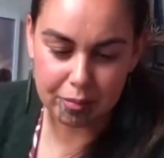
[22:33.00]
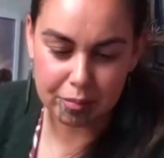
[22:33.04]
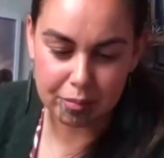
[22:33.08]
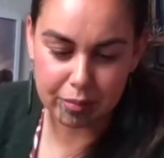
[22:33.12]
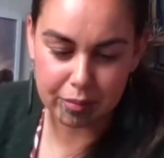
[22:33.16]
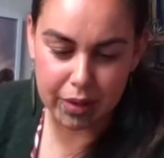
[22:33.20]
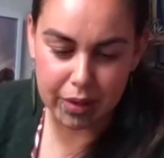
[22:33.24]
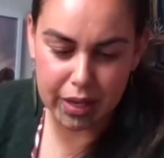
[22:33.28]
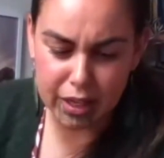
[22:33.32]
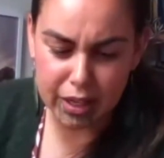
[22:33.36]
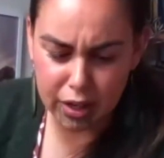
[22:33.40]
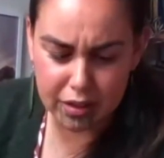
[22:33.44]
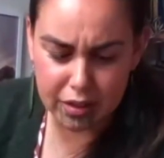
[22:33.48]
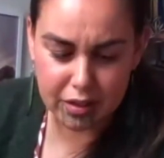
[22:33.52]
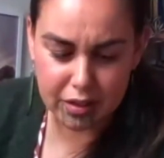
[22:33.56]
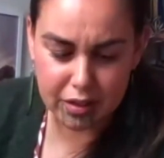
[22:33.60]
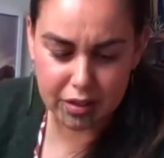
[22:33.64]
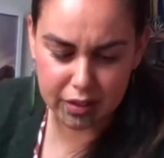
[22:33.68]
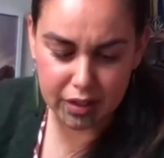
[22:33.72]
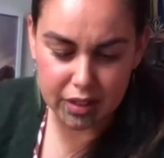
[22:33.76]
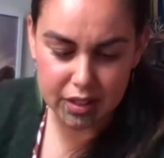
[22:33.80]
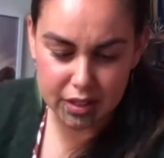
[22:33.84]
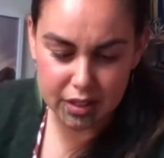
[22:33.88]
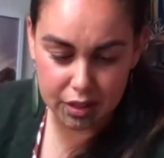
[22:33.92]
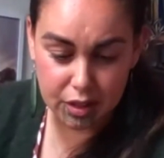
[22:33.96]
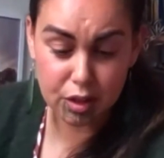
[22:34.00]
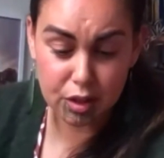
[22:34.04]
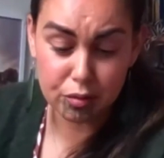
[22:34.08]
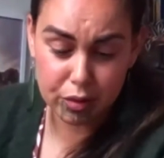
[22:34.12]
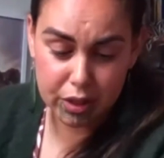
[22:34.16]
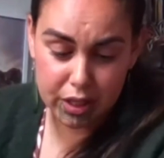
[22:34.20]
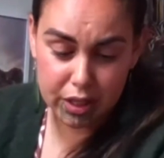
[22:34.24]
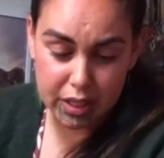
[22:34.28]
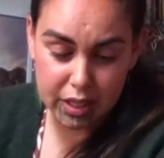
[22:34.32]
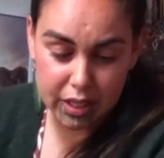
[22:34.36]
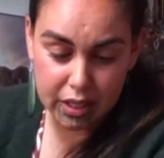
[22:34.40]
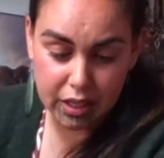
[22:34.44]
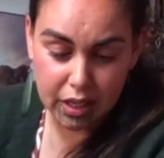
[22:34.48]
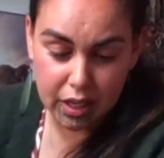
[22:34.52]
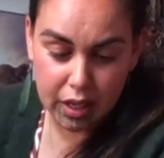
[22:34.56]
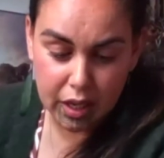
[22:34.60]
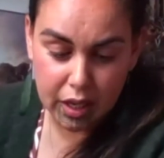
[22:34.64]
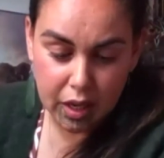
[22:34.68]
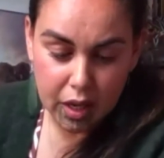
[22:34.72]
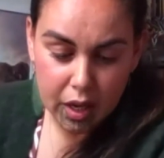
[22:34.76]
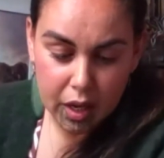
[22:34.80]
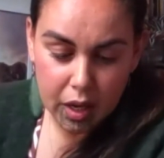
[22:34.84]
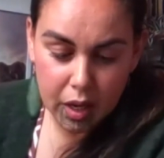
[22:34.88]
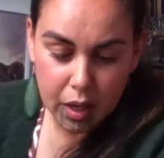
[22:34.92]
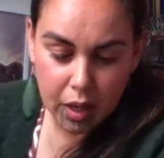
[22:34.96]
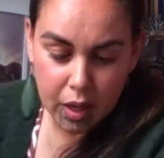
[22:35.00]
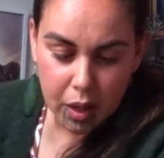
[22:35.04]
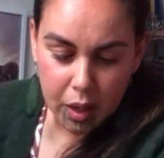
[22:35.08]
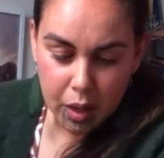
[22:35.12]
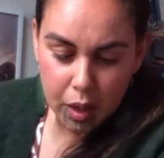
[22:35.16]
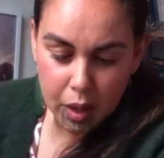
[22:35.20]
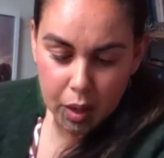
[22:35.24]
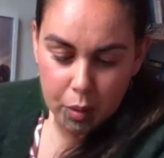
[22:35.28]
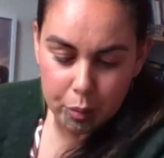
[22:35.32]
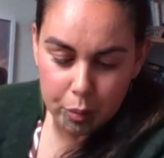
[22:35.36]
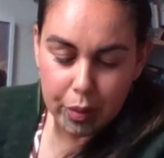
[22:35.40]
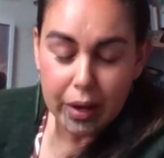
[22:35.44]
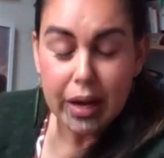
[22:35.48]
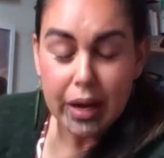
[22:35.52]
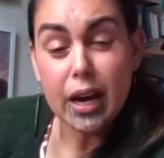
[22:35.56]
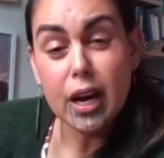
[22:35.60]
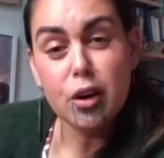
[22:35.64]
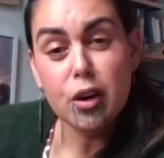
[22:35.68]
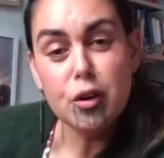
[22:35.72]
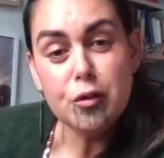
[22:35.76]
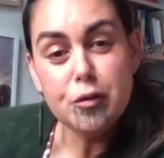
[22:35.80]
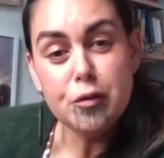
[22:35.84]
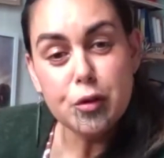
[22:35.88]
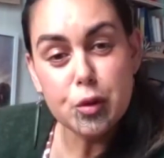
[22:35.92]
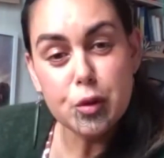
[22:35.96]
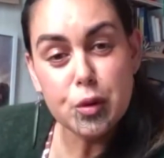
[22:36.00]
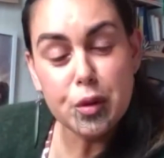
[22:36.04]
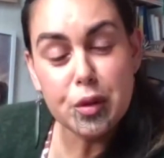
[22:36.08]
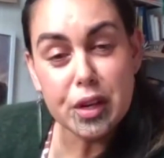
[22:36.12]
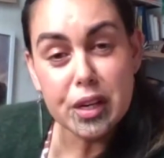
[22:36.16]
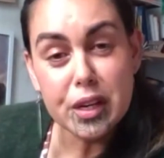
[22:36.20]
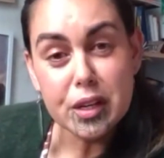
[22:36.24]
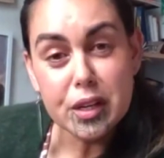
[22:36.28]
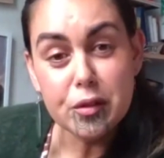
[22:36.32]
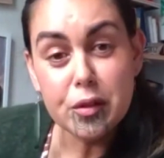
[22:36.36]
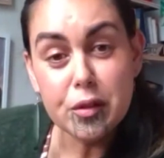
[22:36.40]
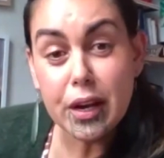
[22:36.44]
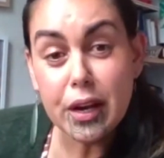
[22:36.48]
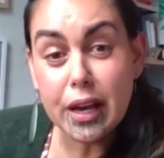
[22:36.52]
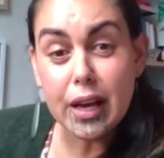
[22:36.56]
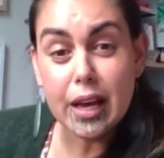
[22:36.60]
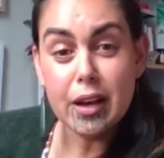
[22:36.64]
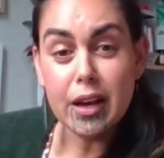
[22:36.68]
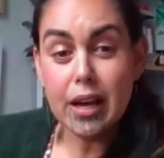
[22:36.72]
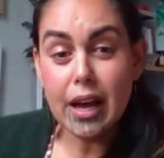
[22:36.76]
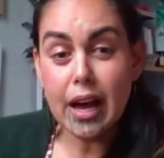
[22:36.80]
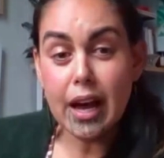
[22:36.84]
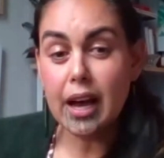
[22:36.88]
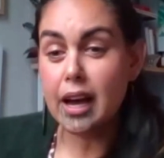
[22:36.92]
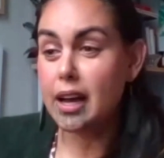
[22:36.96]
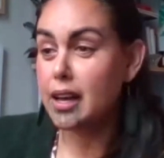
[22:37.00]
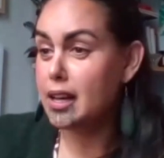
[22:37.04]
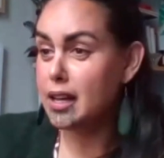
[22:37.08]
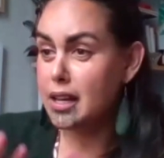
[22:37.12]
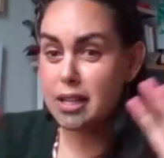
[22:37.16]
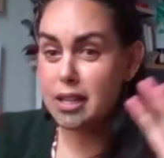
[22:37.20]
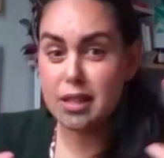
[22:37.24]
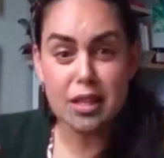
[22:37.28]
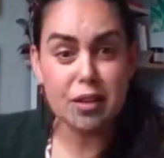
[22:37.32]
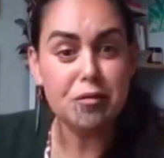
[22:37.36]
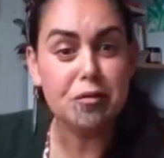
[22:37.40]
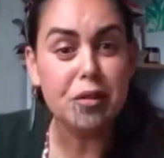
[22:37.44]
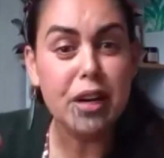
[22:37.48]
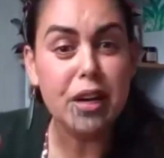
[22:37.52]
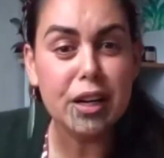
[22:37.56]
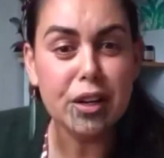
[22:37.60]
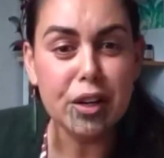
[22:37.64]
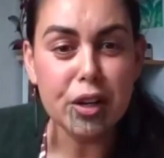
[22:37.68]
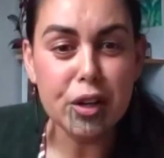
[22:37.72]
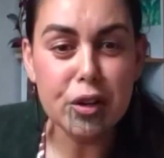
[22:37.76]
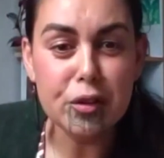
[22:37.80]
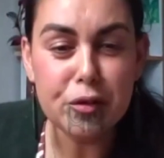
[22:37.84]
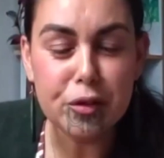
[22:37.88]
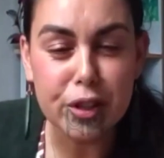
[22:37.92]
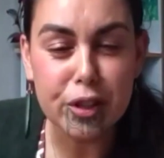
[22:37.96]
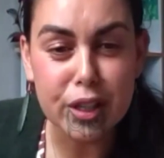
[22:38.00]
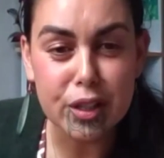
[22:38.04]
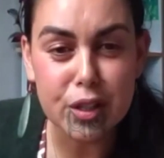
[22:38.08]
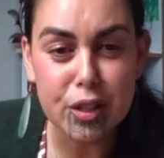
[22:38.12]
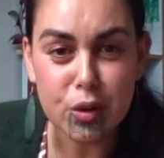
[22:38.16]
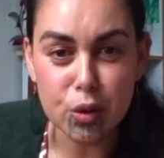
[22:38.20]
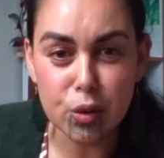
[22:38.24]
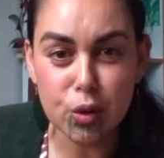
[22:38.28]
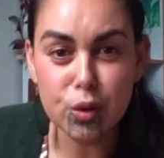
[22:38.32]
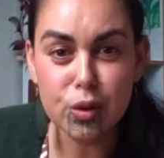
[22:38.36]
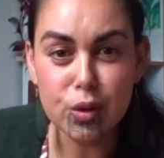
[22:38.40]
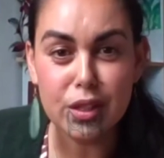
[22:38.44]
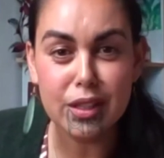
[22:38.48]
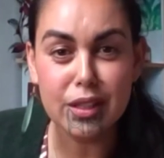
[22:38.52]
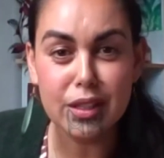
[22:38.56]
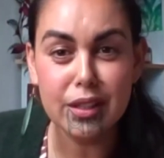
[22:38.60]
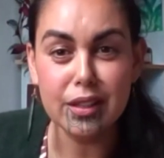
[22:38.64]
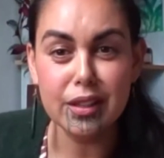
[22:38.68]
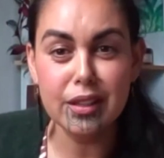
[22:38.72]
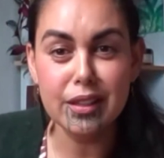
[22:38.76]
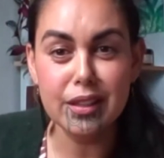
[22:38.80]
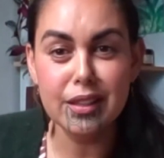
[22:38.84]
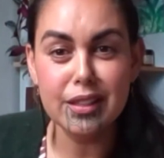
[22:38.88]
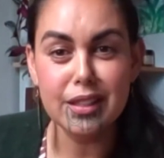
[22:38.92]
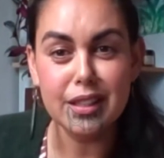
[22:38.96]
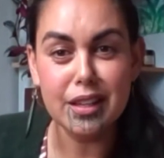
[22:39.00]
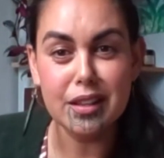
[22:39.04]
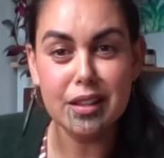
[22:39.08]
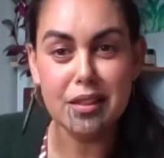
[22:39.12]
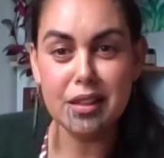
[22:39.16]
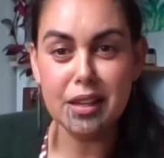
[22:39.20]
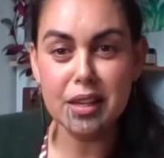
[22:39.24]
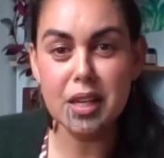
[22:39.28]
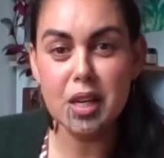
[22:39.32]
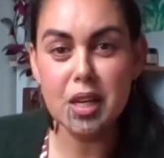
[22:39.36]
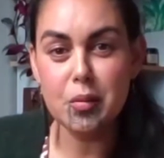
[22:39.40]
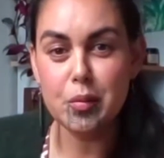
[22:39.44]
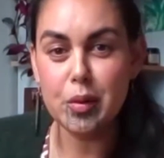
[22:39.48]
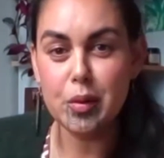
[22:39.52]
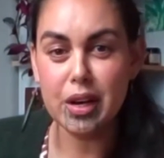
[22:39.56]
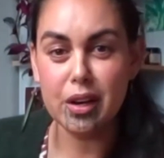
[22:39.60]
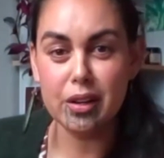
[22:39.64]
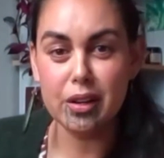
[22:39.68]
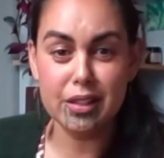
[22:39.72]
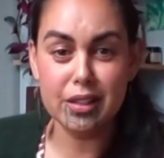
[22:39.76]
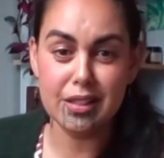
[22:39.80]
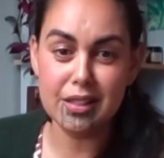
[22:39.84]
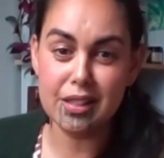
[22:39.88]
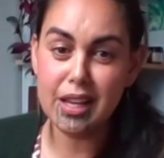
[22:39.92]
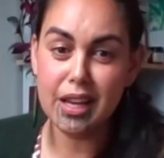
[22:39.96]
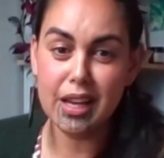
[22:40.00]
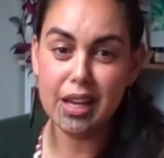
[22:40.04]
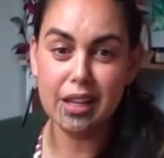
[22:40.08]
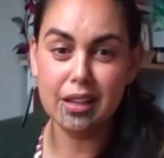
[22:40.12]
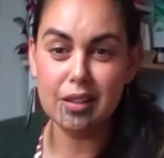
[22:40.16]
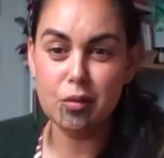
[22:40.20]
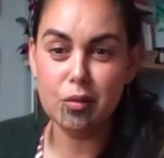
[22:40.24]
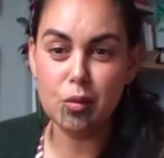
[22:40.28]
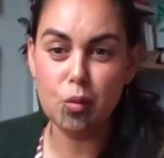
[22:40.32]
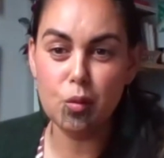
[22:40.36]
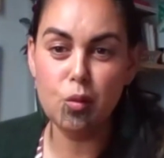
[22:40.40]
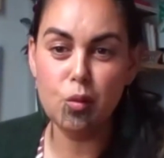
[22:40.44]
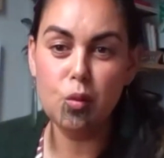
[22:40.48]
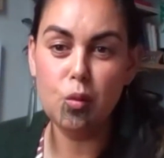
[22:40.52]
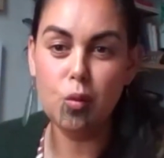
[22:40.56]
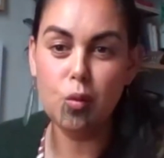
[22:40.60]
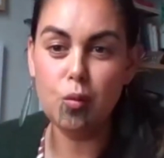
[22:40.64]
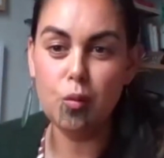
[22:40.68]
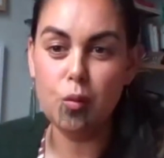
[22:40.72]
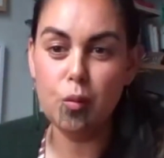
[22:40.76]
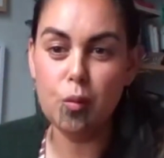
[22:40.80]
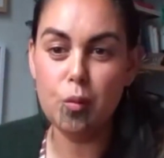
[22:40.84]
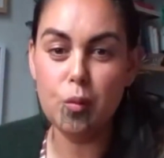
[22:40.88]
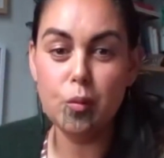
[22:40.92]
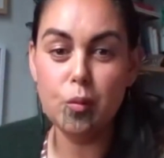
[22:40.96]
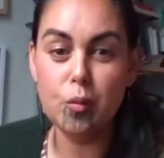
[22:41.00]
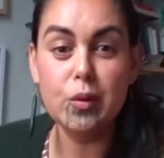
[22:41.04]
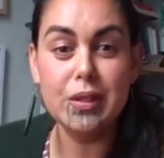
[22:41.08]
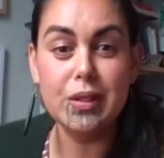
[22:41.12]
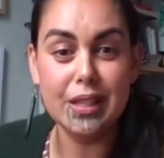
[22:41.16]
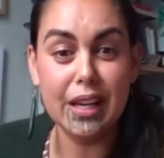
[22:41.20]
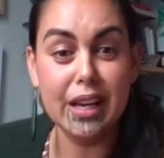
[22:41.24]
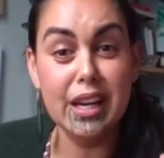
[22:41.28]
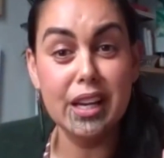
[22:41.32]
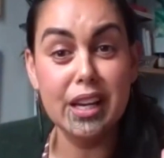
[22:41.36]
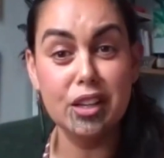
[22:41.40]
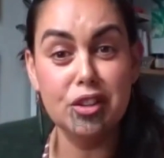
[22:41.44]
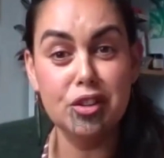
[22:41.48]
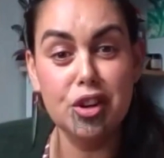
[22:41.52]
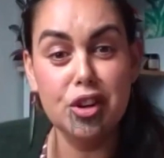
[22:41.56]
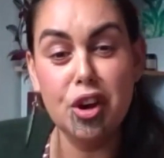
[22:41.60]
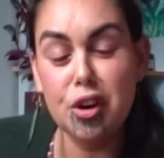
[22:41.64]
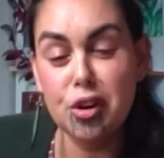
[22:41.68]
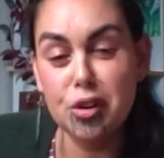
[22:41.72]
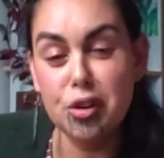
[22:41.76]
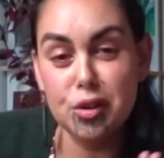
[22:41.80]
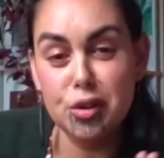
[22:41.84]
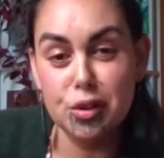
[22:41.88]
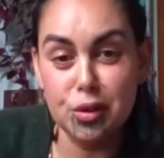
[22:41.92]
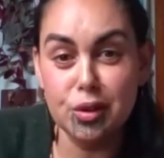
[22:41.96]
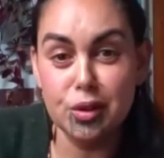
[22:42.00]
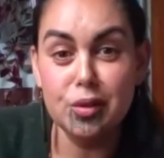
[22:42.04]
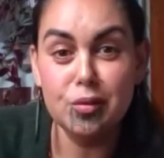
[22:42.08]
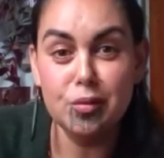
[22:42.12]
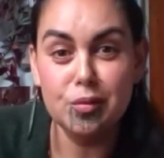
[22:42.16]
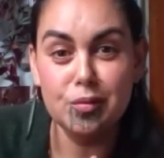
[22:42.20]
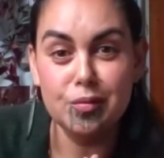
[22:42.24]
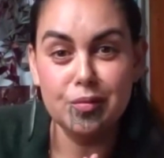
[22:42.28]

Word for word: um, and I think this is a really powerful thing uh, e te whānau for us all hmm. to to think about is that saying no